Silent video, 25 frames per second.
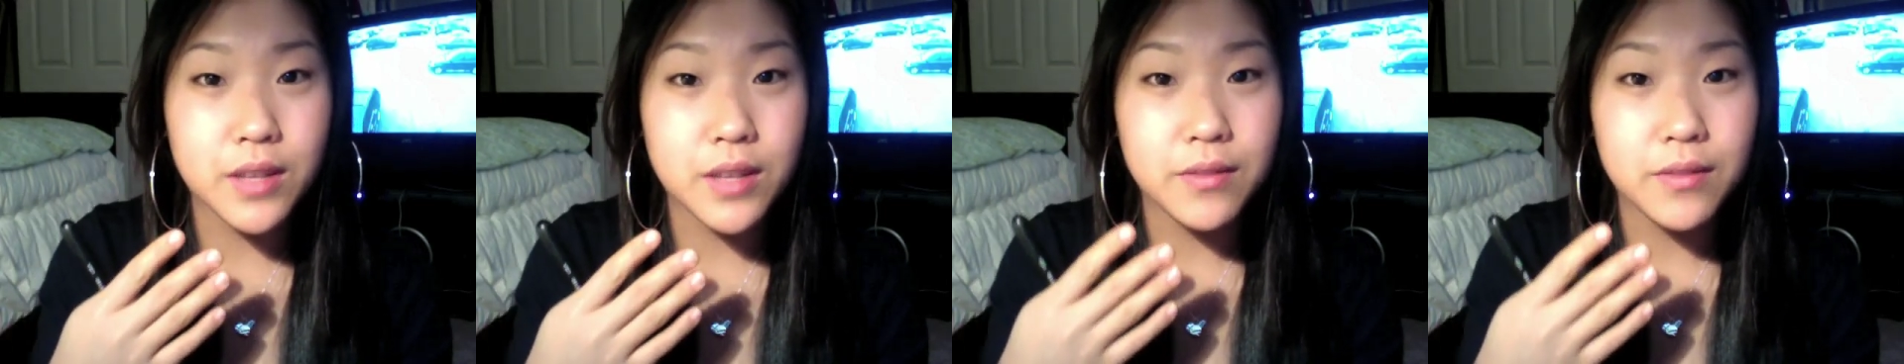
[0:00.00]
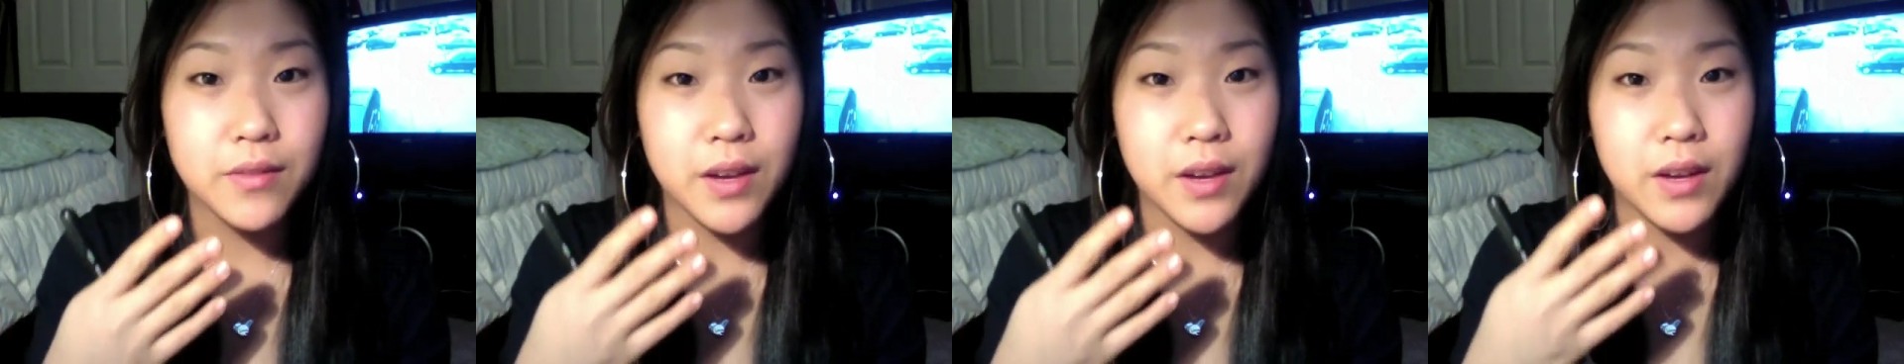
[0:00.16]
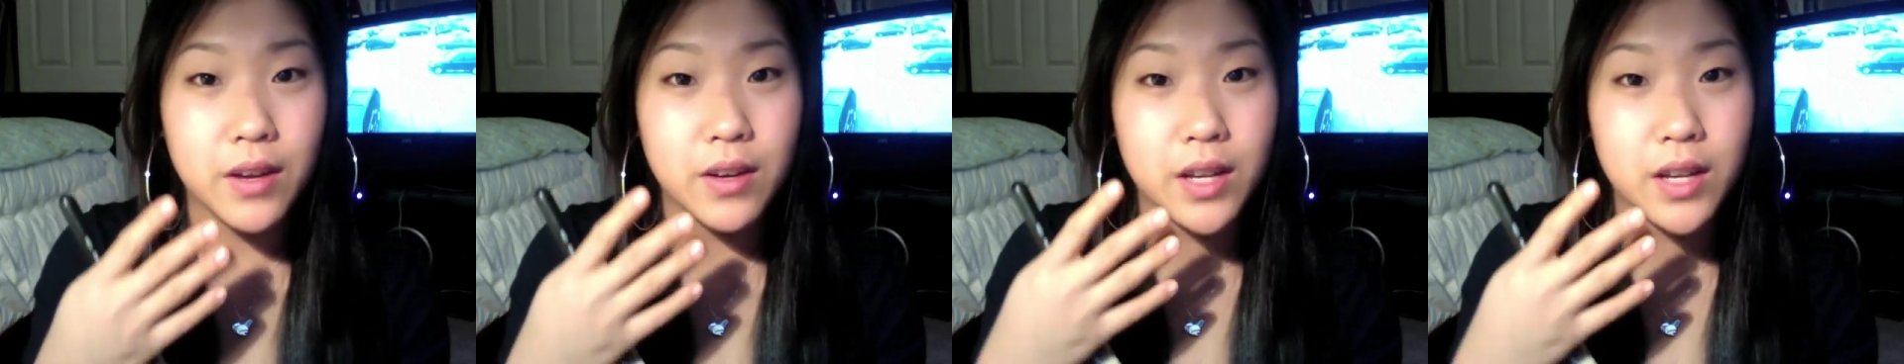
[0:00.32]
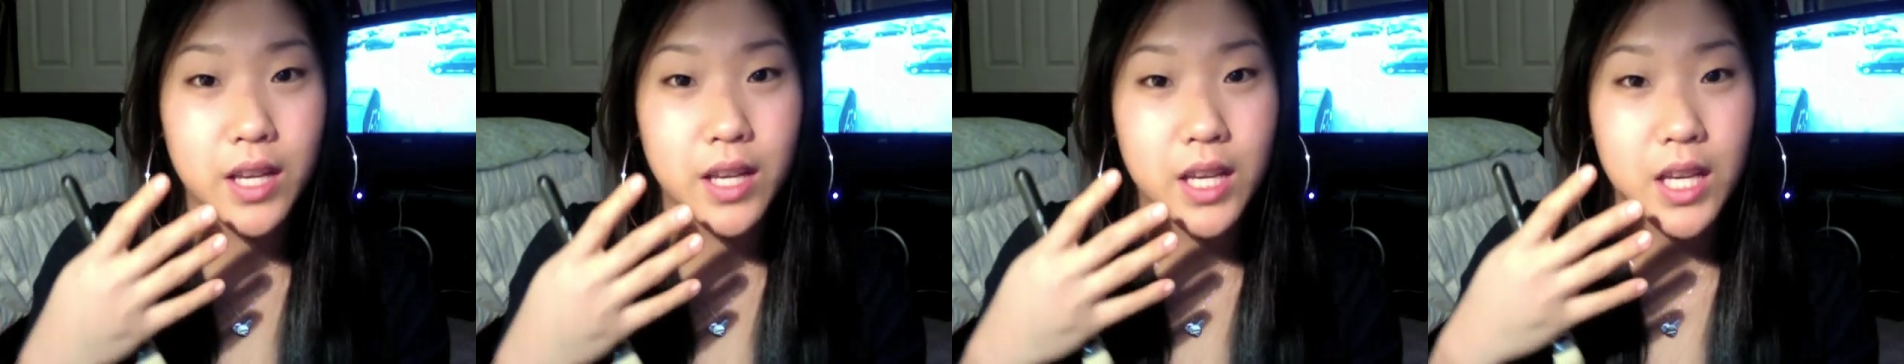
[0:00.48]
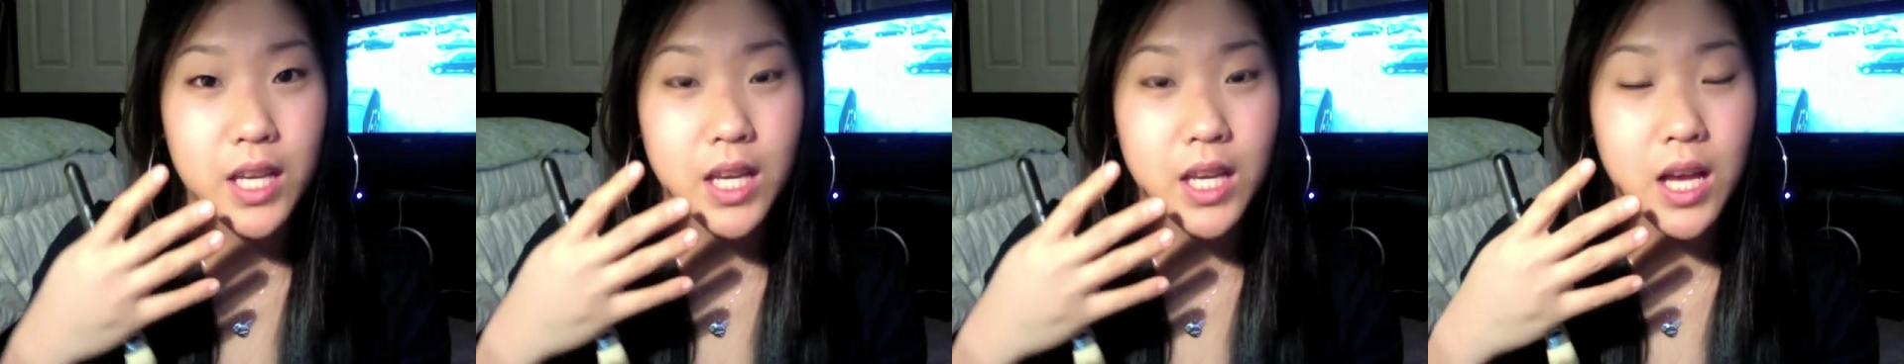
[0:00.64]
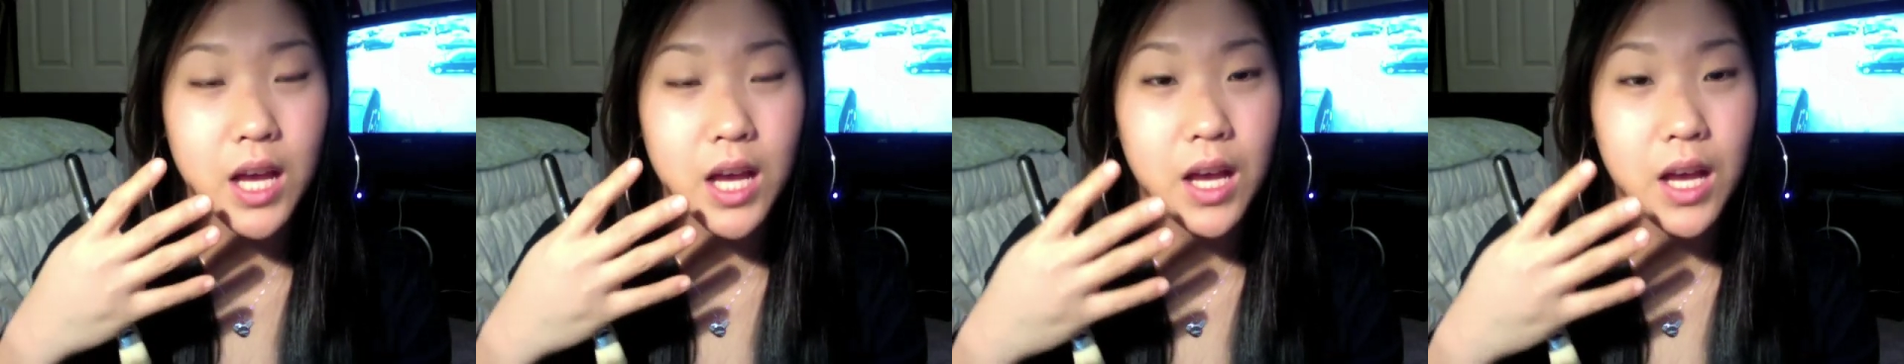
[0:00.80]

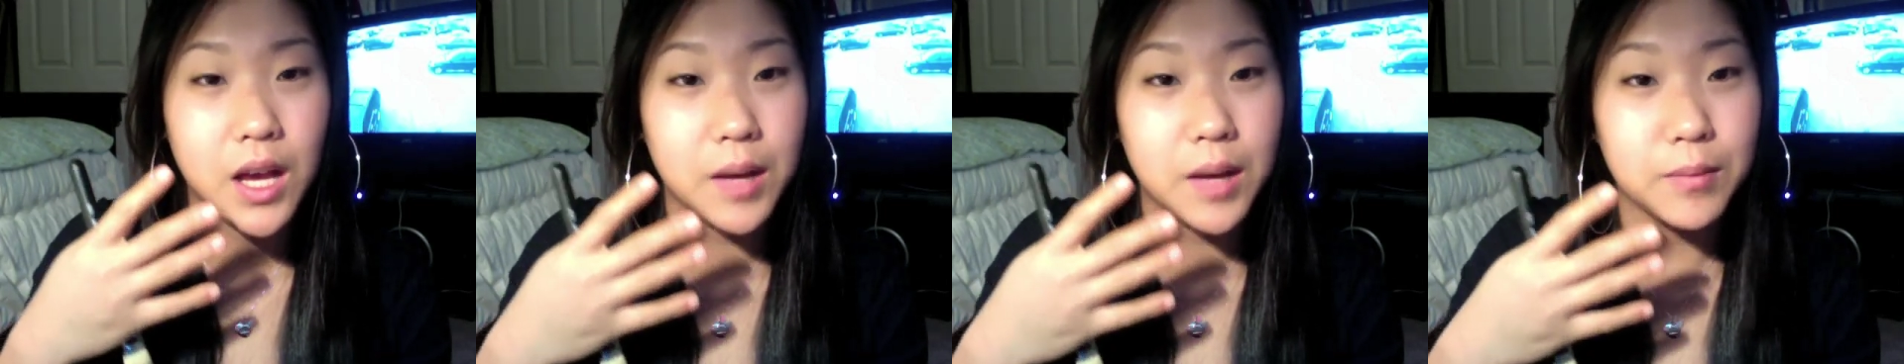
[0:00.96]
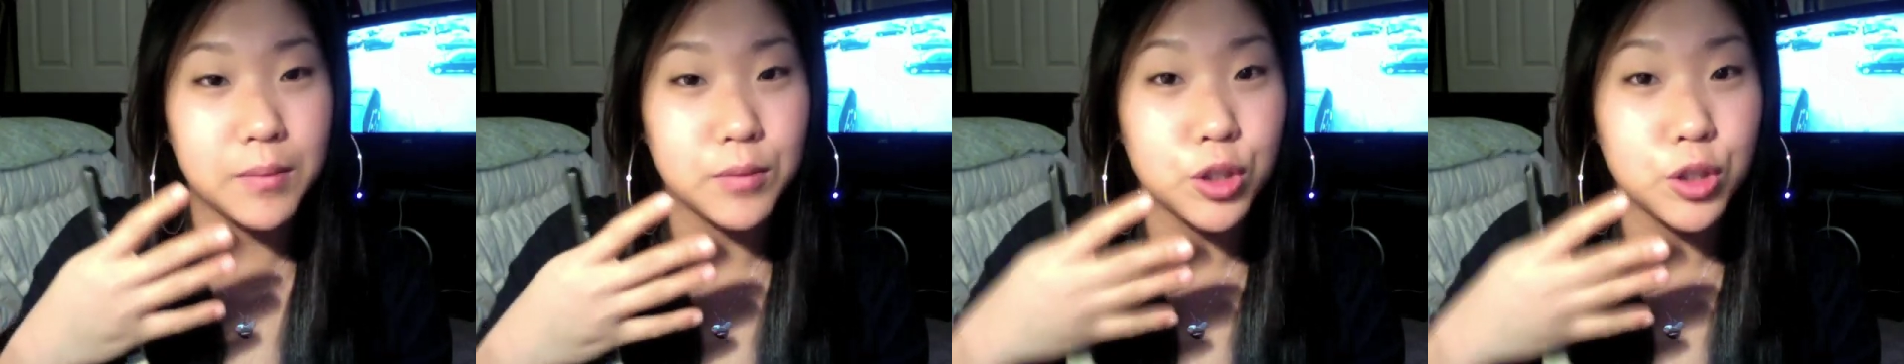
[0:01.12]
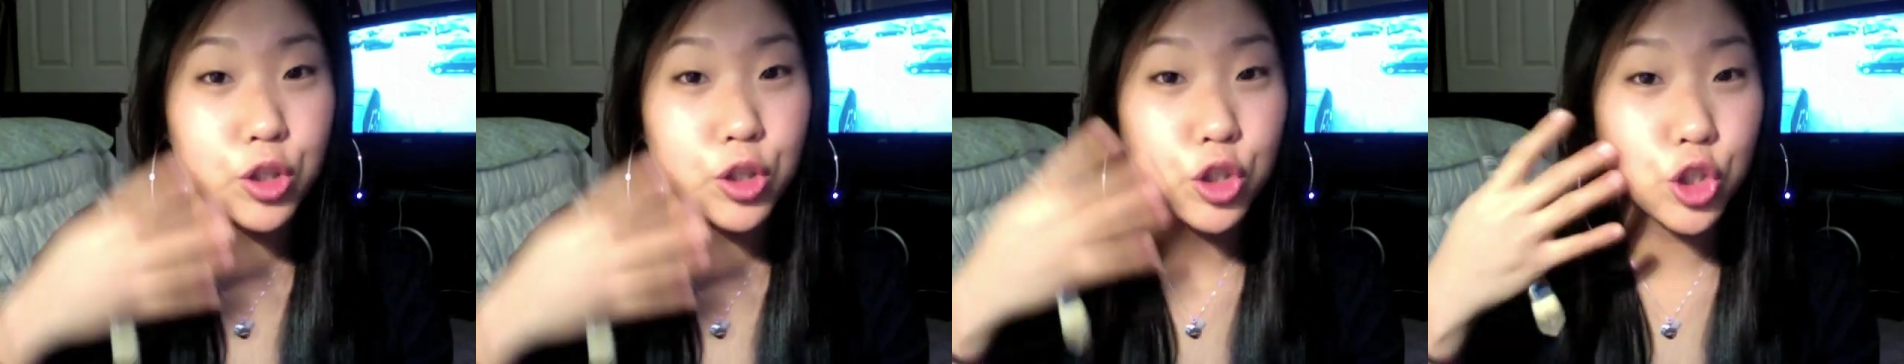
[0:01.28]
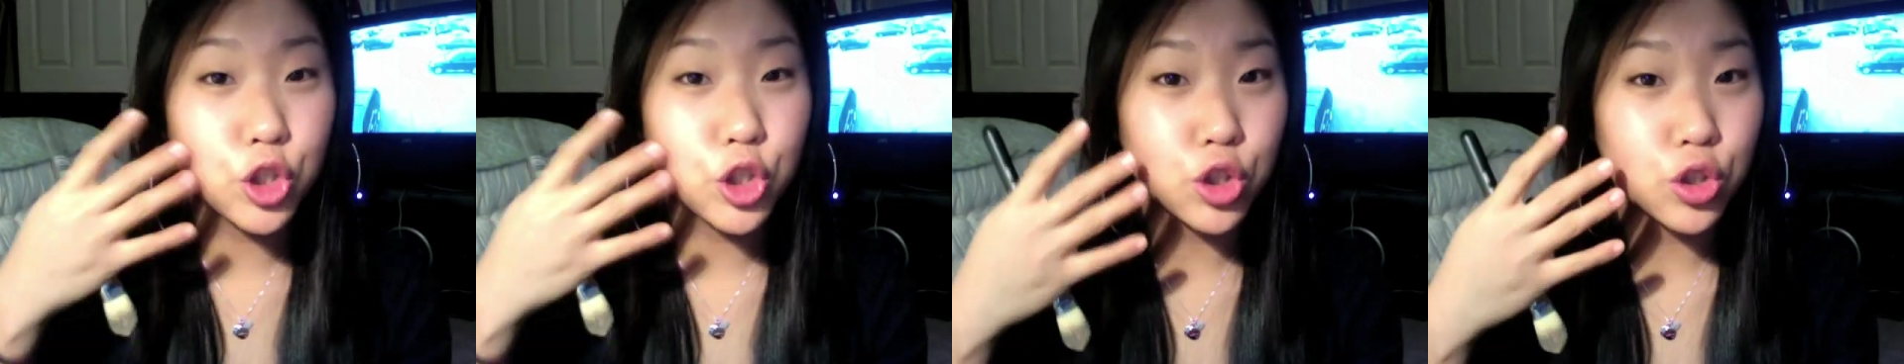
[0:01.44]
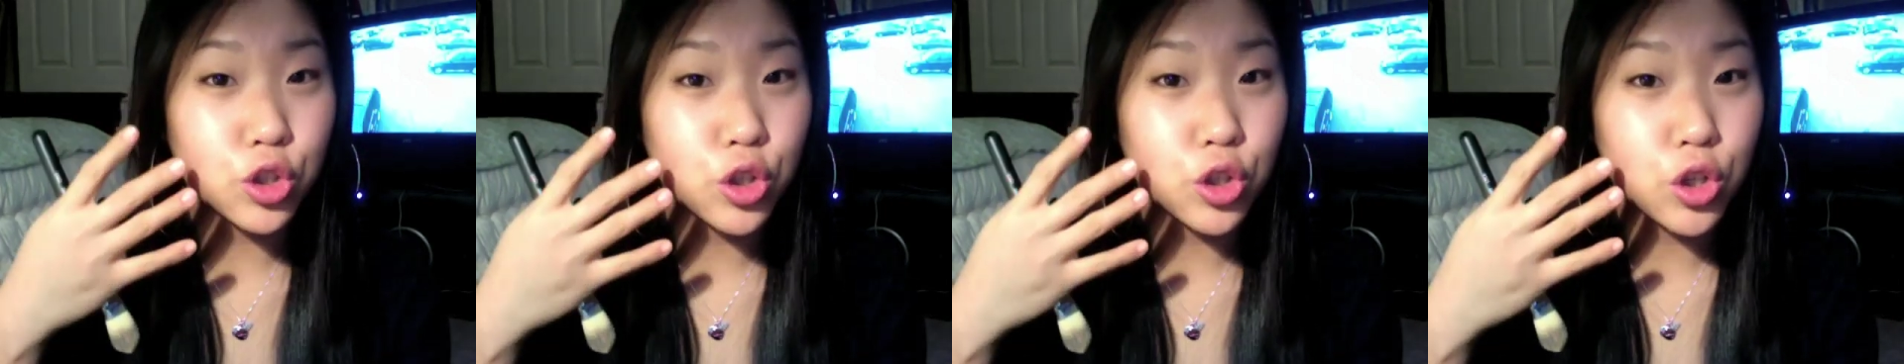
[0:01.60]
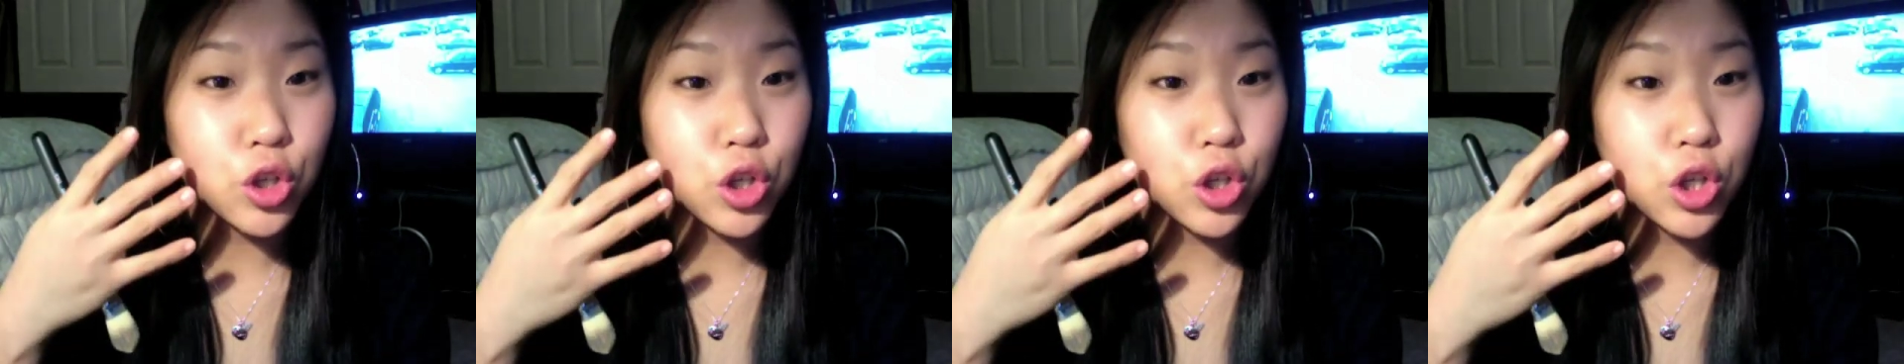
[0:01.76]
very
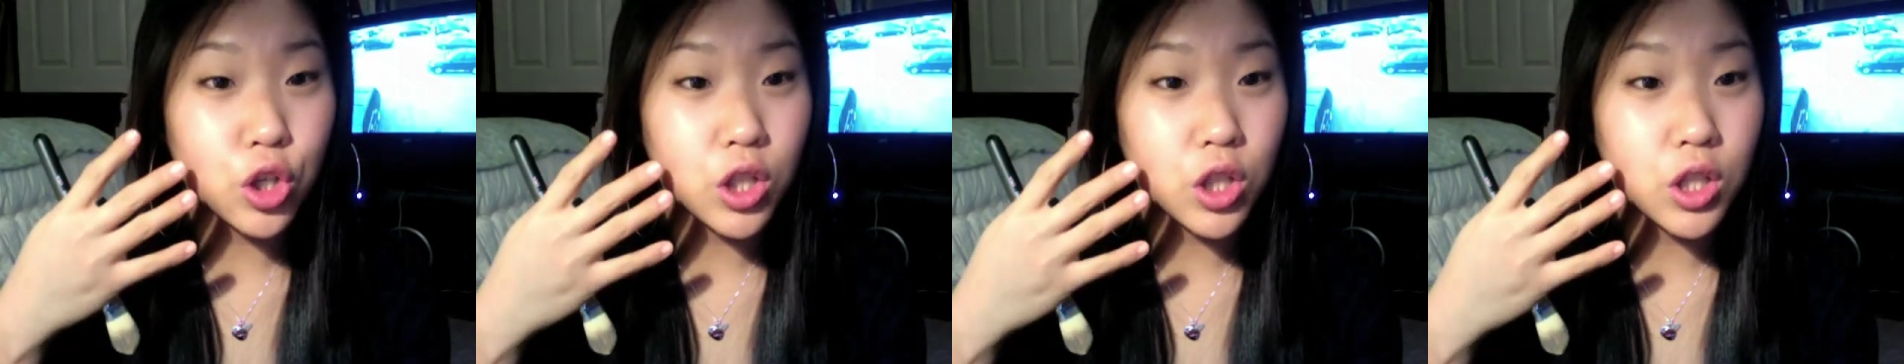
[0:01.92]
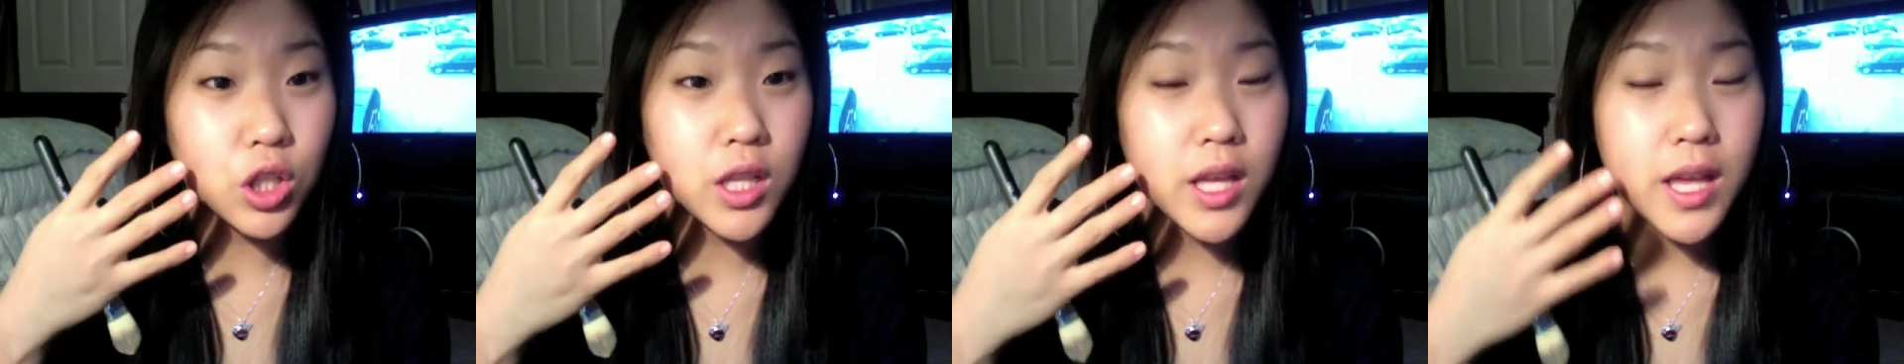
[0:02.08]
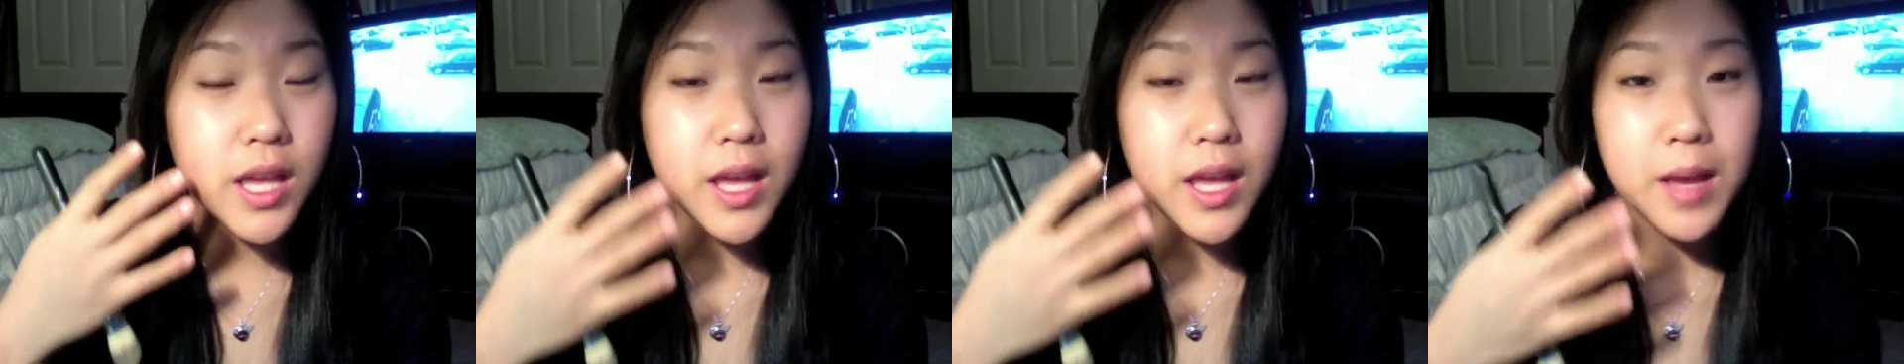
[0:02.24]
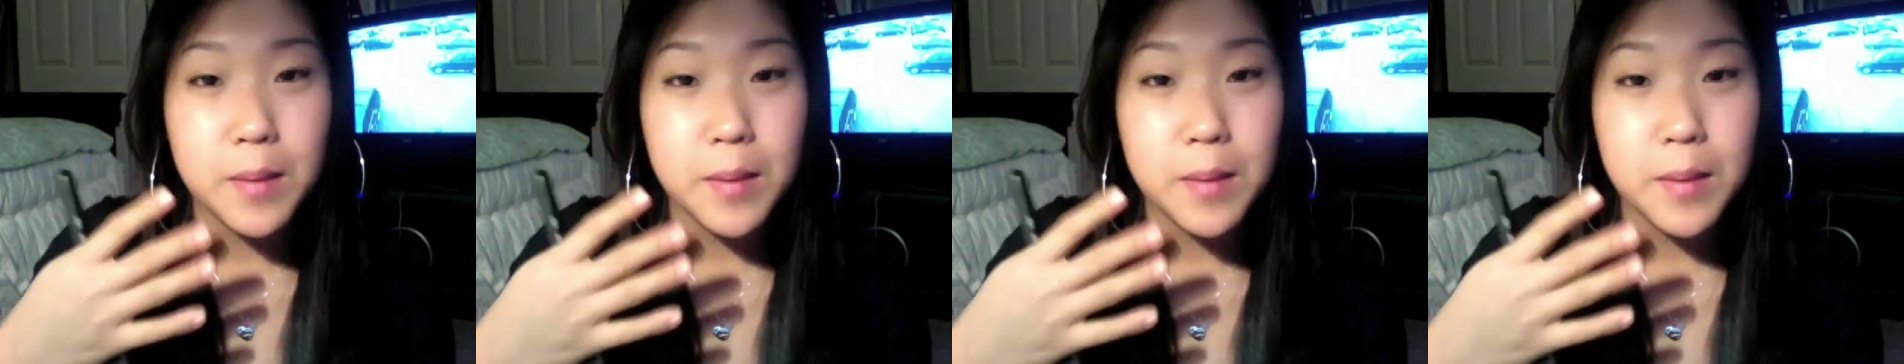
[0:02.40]
neutral,